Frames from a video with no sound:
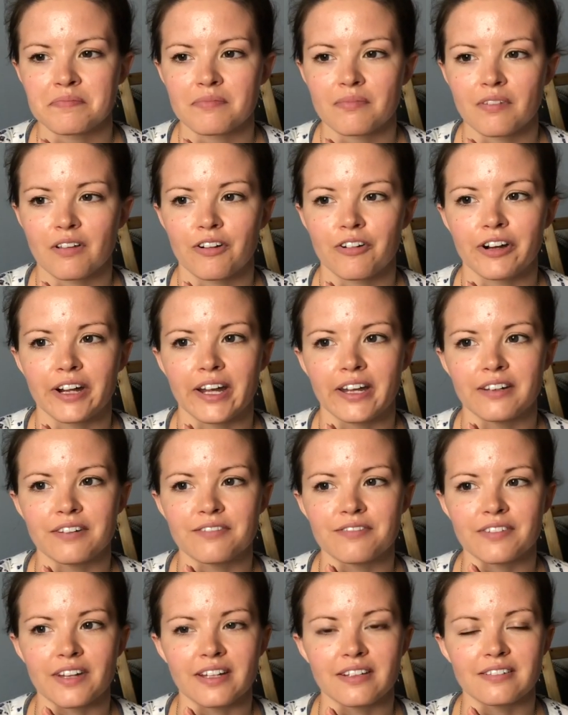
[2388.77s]
creative
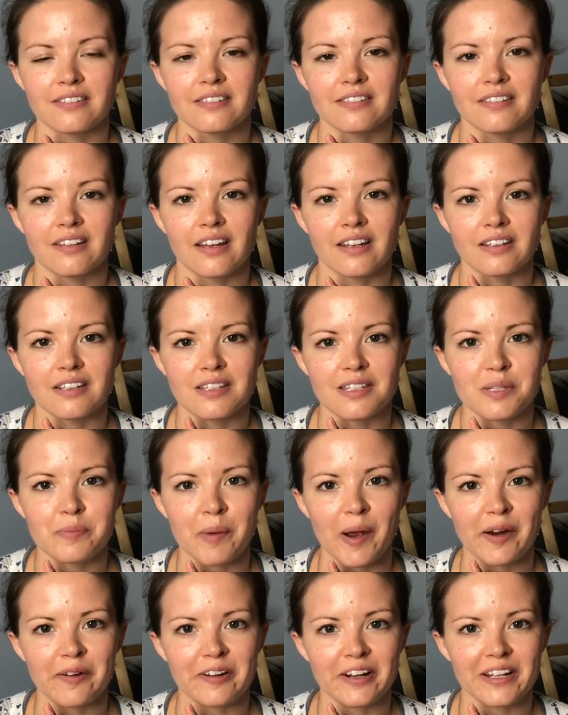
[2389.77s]
and
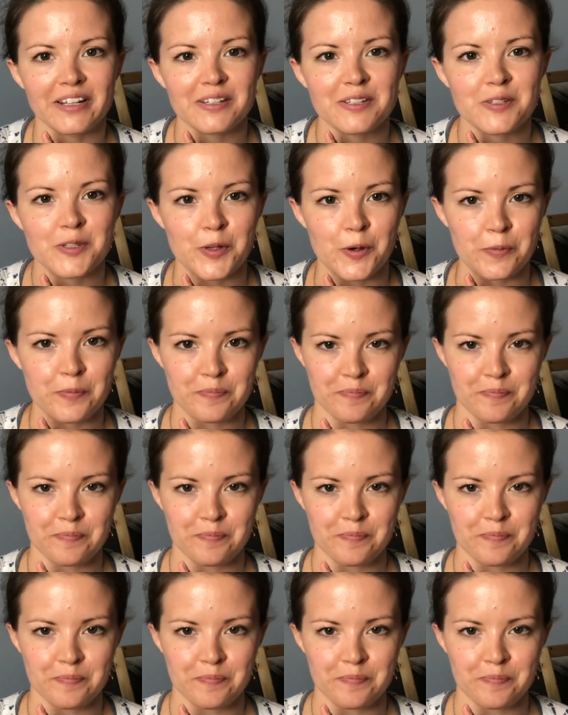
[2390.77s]
inspiring. So